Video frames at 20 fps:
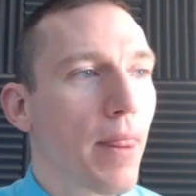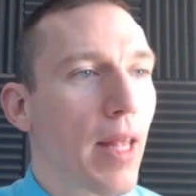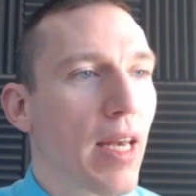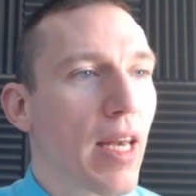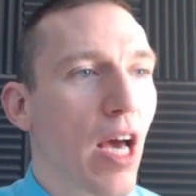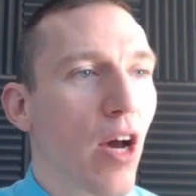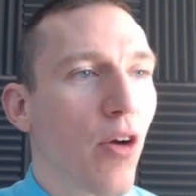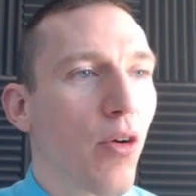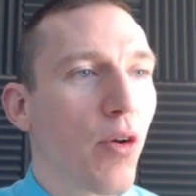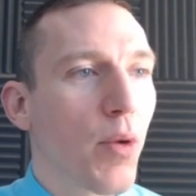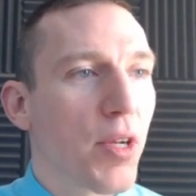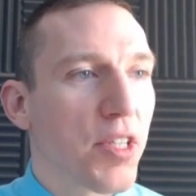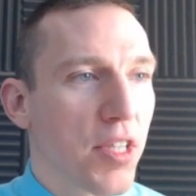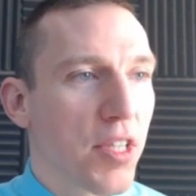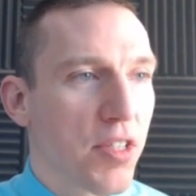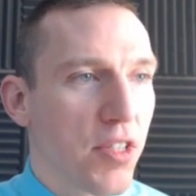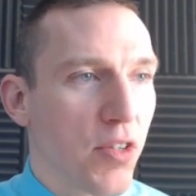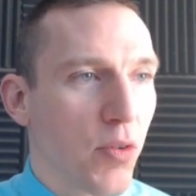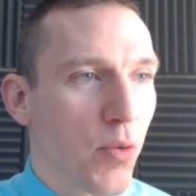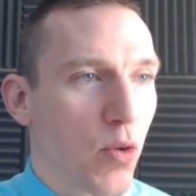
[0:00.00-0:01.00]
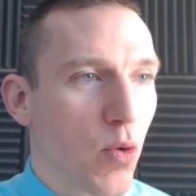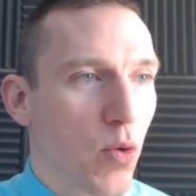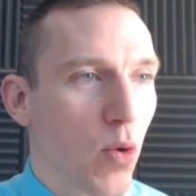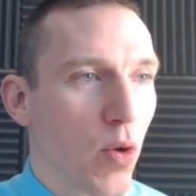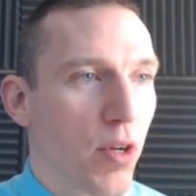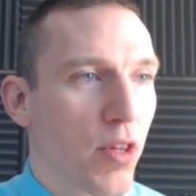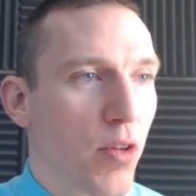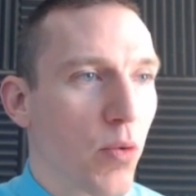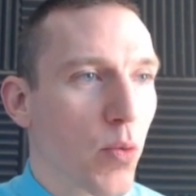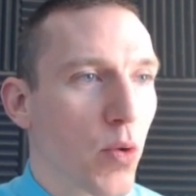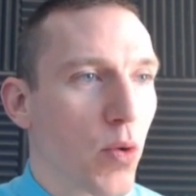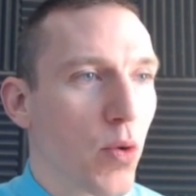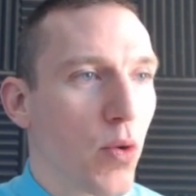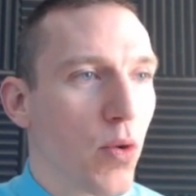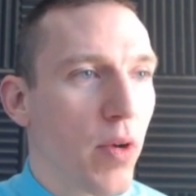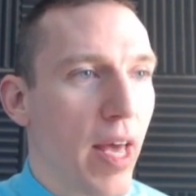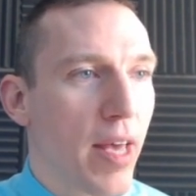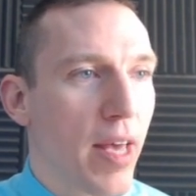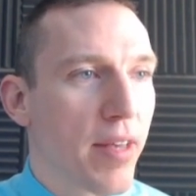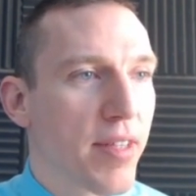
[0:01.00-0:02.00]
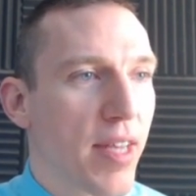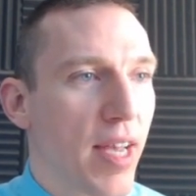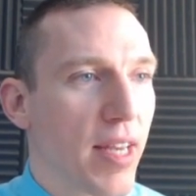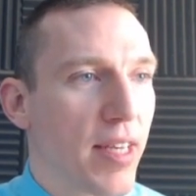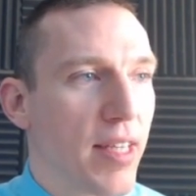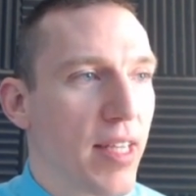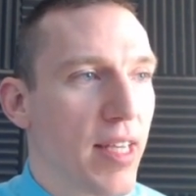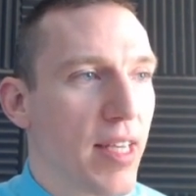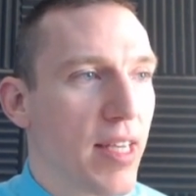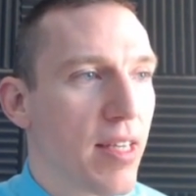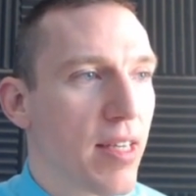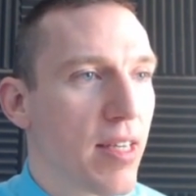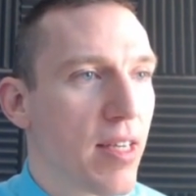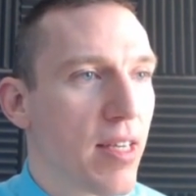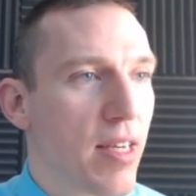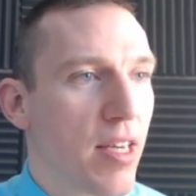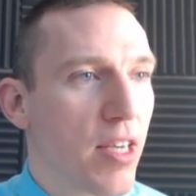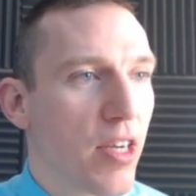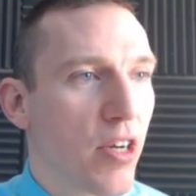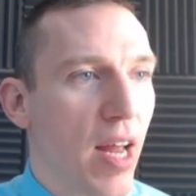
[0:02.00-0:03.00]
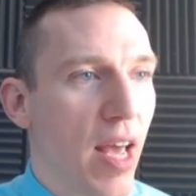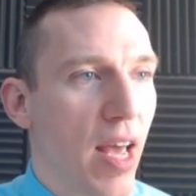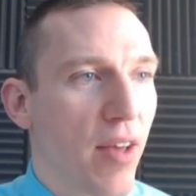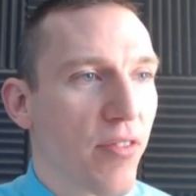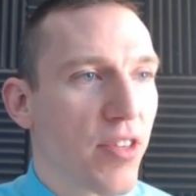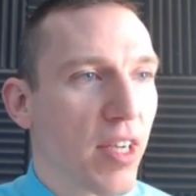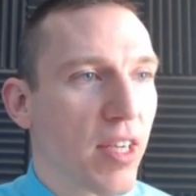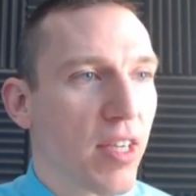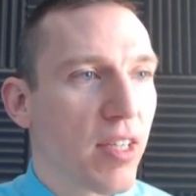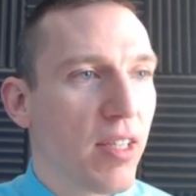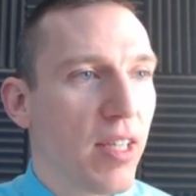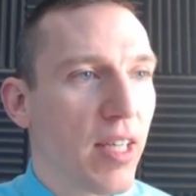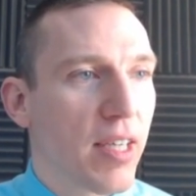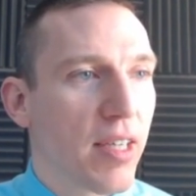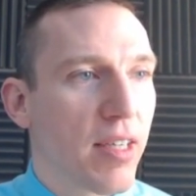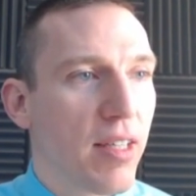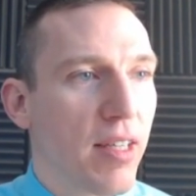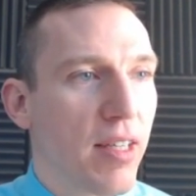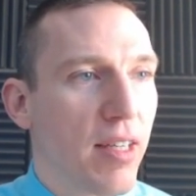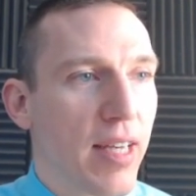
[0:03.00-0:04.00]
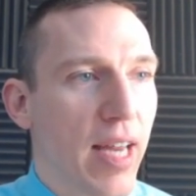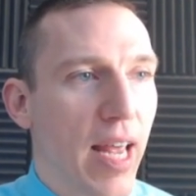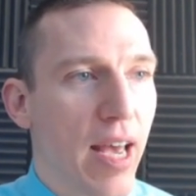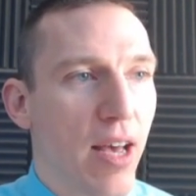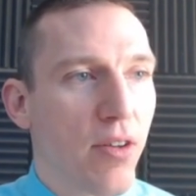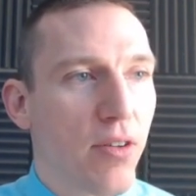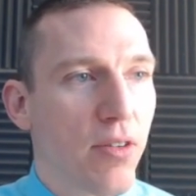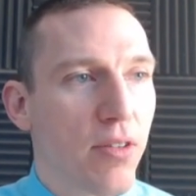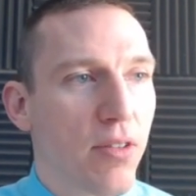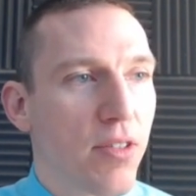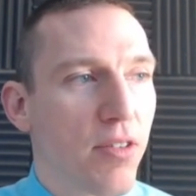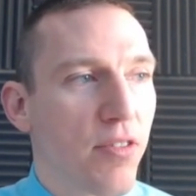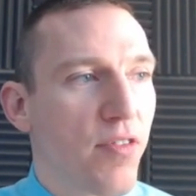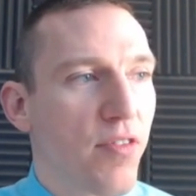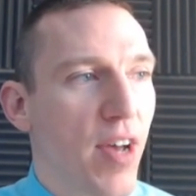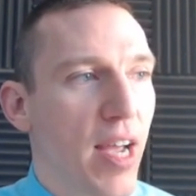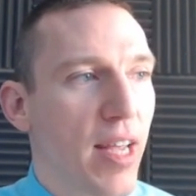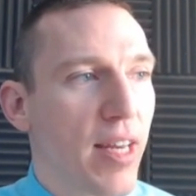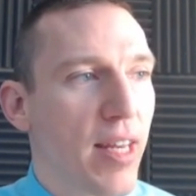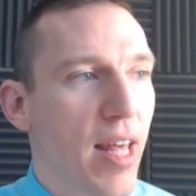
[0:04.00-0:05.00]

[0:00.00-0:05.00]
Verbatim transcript: Now it wants us to record the rule SID. You're gonna have to click down to find